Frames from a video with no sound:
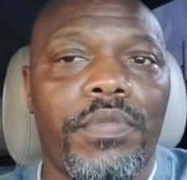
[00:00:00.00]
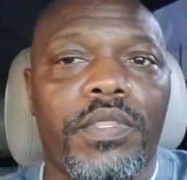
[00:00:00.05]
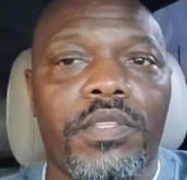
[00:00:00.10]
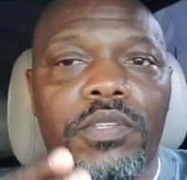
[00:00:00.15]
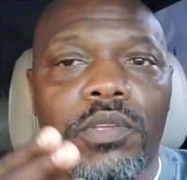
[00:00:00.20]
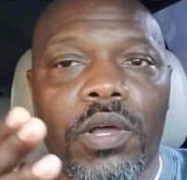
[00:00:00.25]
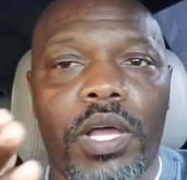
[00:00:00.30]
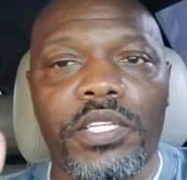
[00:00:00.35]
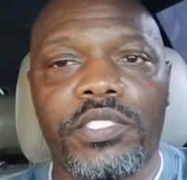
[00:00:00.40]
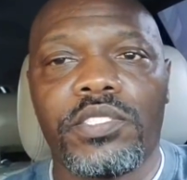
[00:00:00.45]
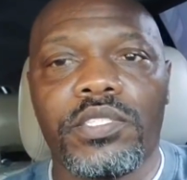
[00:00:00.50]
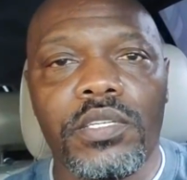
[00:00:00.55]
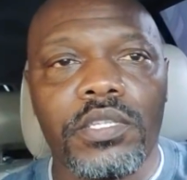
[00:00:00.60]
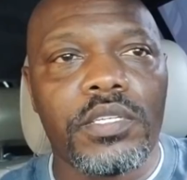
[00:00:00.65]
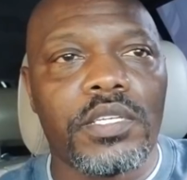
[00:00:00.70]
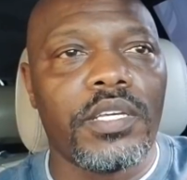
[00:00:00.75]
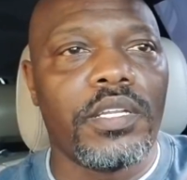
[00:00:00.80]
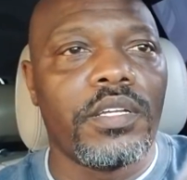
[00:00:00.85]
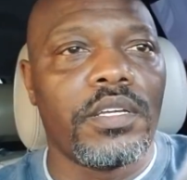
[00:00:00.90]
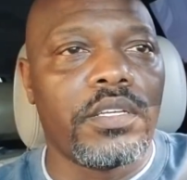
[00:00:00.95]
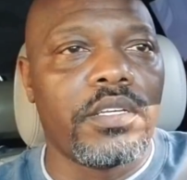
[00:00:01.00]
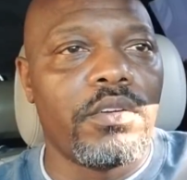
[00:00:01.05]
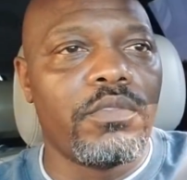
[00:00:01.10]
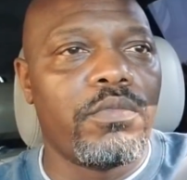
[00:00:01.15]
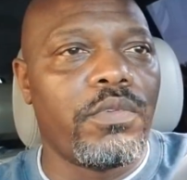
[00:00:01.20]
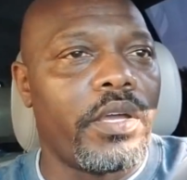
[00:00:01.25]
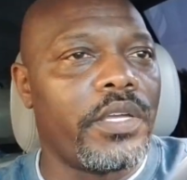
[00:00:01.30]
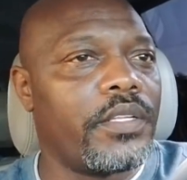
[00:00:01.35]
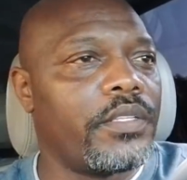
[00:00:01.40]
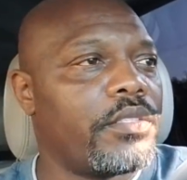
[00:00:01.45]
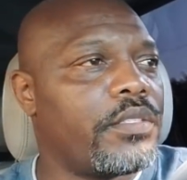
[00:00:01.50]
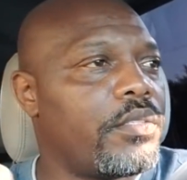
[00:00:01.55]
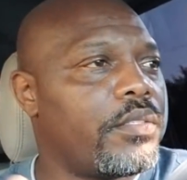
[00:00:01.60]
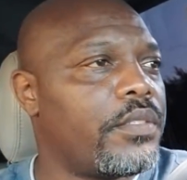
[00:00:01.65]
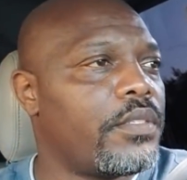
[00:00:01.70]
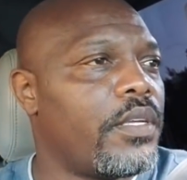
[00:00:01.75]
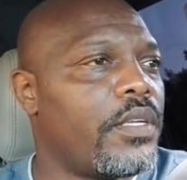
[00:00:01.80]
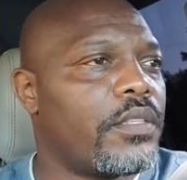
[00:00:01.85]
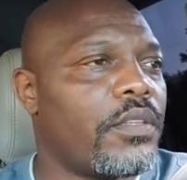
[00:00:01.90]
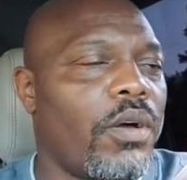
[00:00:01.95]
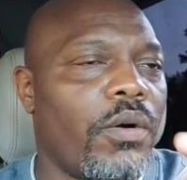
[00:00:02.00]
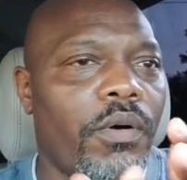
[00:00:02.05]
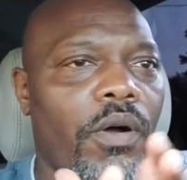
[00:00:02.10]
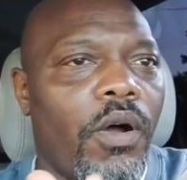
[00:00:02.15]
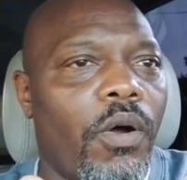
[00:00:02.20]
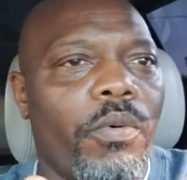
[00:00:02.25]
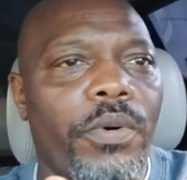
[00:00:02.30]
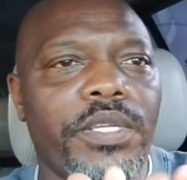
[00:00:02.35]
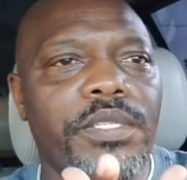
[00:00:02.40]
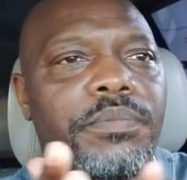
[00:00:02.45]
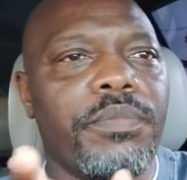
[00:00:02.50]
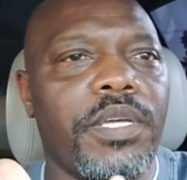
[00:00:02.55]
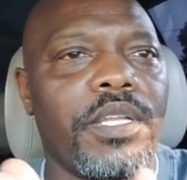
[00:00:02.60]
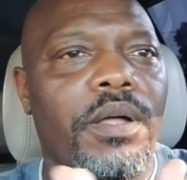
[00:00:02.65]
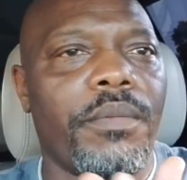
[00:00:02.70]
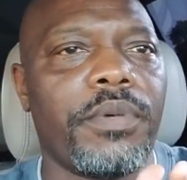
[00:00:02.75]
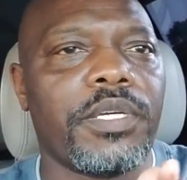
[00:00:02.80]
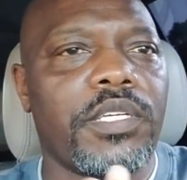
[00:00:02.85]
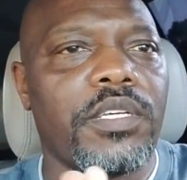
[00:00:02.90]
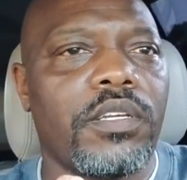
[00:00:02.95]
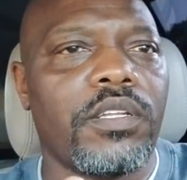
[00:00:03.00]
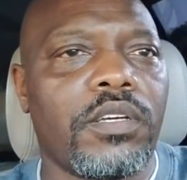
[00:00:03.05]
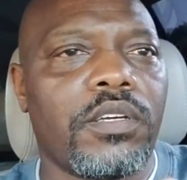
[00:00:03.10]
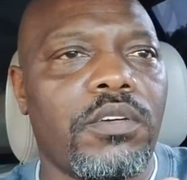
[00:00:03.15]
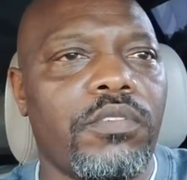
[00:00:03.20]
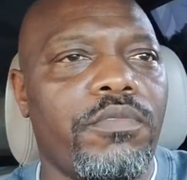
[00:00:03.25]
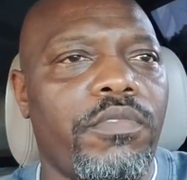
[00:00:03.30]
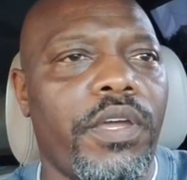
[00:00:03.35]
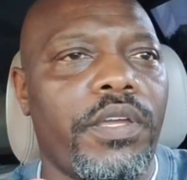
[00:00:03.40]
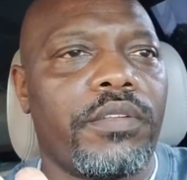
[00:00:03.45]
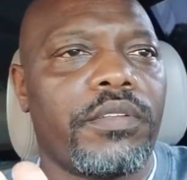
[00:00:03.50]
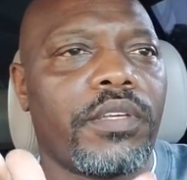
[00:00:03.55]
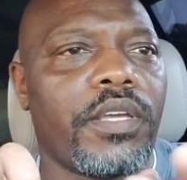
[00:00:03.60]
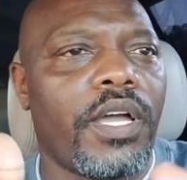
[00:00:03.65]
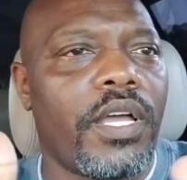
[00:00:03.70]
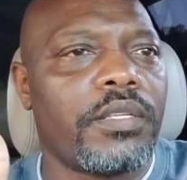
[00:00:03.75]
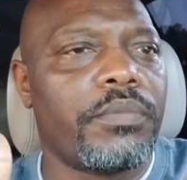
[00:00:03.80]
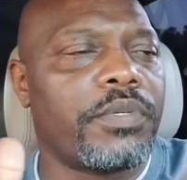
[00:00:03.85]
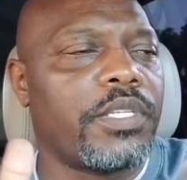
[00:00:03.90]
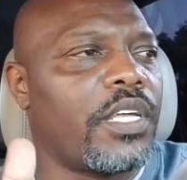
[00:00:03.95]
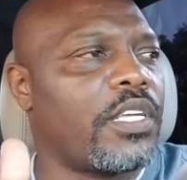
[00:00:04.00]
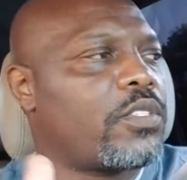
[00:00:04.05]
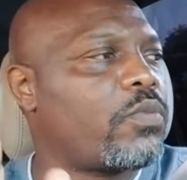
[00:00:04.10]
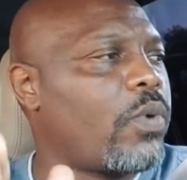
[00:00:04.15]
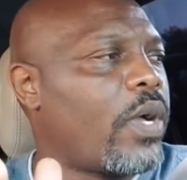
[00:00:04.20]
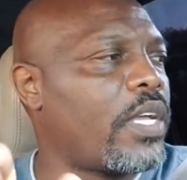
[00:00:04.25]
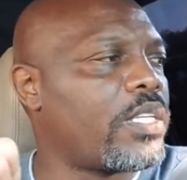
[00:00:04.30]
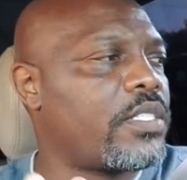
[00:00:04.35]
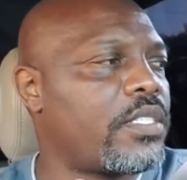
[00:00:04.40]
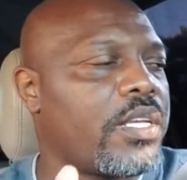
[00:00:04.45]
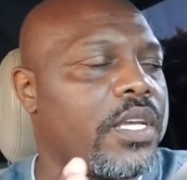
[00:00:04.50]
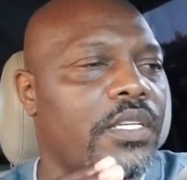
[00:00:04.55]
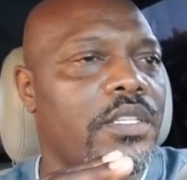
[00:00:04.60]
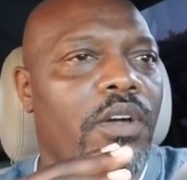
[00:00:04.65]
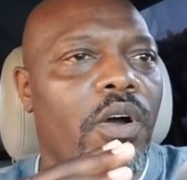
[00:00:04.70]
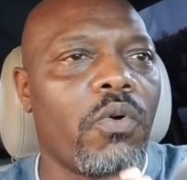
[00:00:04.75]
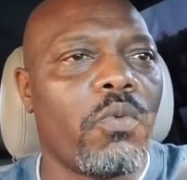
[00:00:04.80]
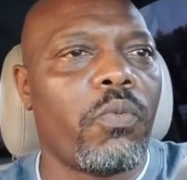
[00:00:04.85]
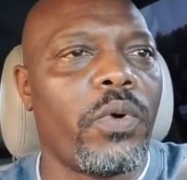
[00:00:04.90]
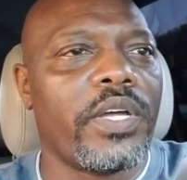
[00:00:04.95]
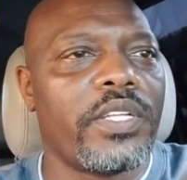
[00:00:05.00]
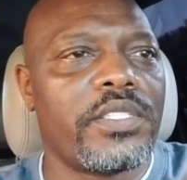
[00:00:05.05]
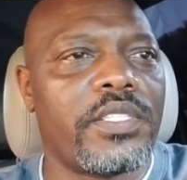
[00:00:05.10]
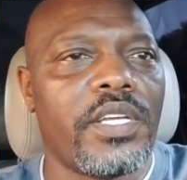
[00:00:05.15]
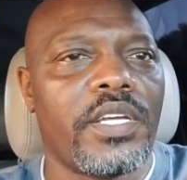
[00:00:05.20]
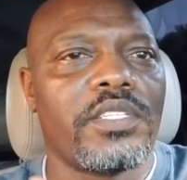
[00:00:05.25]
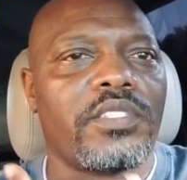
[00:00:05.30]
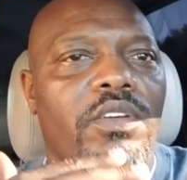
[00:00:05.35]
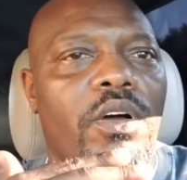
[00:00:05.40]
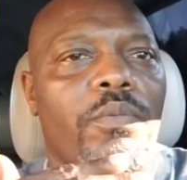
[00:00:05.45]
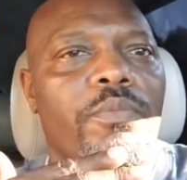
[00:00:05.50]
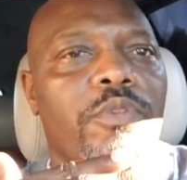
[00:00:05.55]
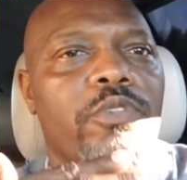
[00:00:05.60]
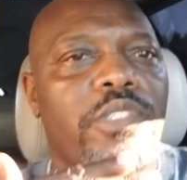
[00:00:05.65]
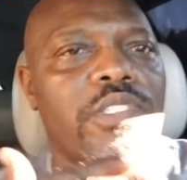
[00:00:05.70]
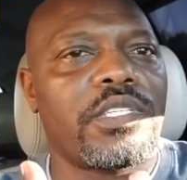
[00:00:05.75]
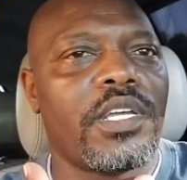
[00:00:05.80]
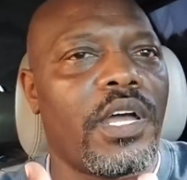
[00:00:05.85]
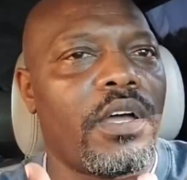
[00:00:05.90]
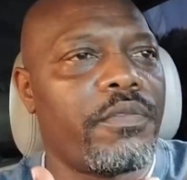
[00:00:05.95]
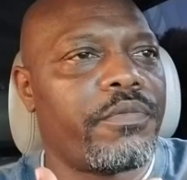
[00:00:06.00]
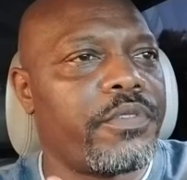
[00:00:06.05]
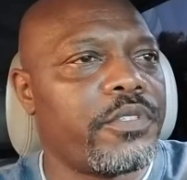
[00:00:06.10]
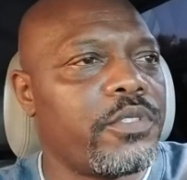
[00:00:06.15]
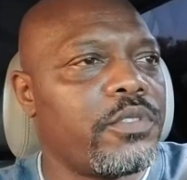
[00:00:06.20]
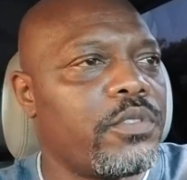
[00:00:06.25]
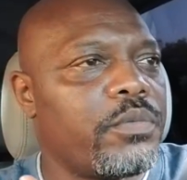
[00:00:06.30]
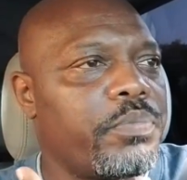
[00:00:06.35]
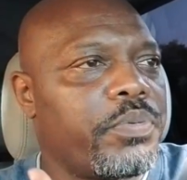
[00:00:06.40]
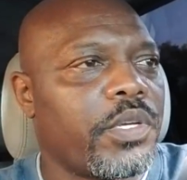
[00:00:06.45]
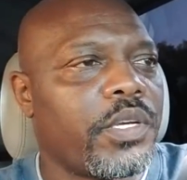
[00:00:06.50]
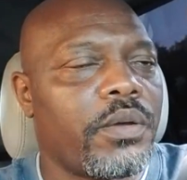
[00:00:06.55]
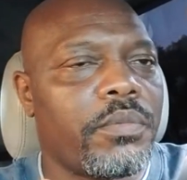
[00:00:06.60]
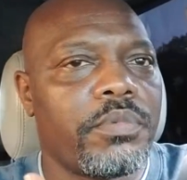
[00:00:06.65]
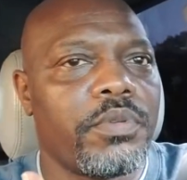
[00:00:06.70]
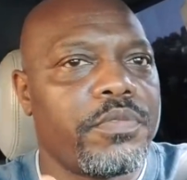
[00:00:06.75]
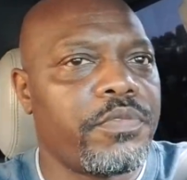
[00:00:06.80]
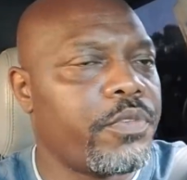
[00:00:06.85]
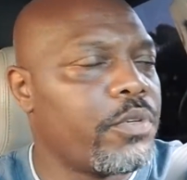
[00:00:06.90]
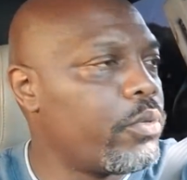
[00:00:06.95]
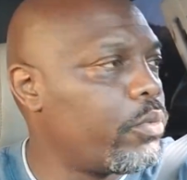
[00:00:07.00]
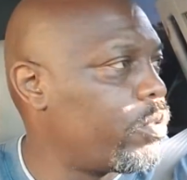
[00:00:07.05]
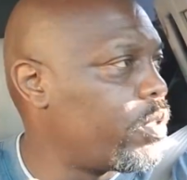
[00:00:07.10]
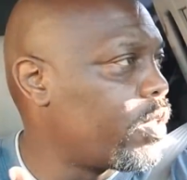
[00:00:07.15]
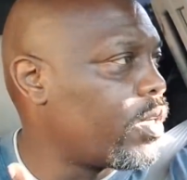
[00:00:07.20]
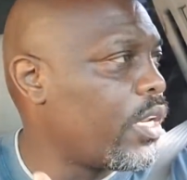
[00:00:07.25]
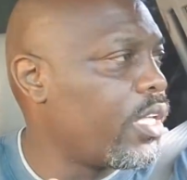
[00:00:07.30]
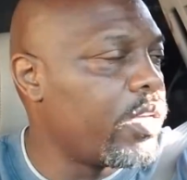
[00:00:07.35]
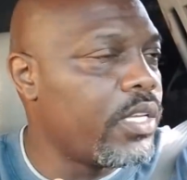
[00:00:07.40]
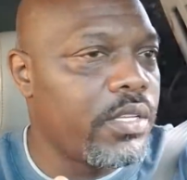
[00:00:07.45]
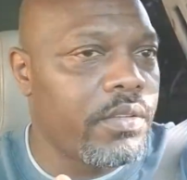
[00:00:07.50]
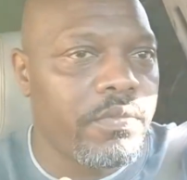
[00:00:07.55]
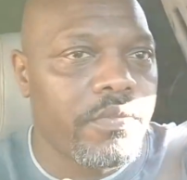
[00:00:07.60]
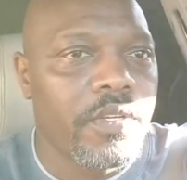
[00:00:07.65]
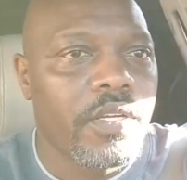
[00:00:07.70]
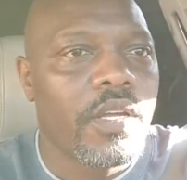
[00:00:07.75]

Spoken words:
So I should get a good rate. Don't always mean I'm going to get a good rate, guys, but that's why I say don't wait till it's almost time for you to pick up the food to leave.